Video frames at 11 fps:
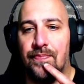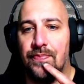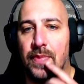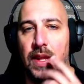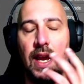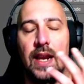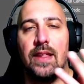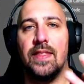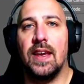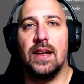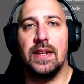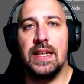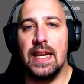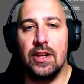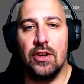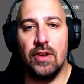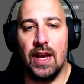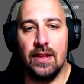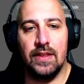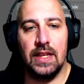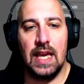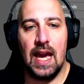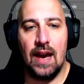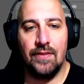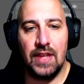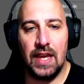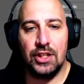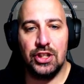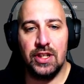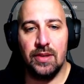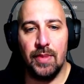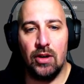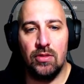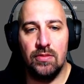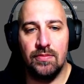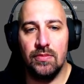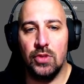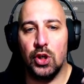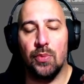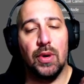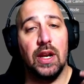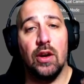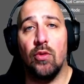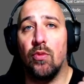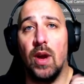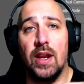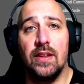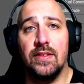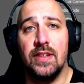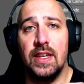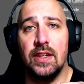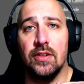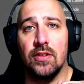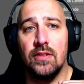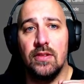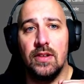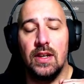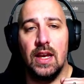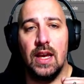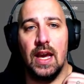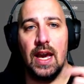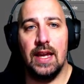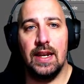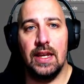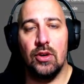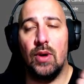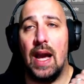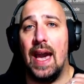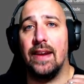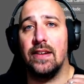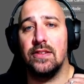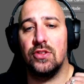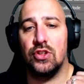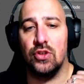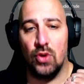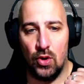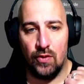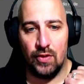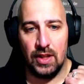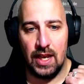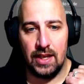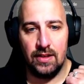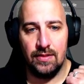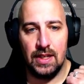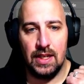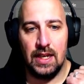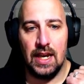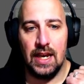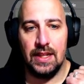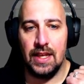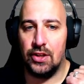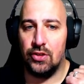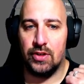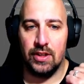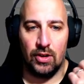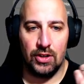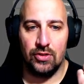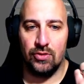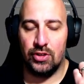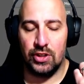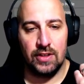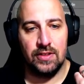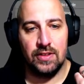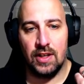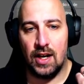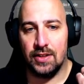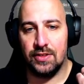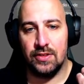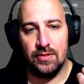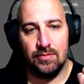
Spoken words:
anything on the internet that you have the HTML, you could bring it right into here, and it'll add it to your overlay. And then you can also adjust the custom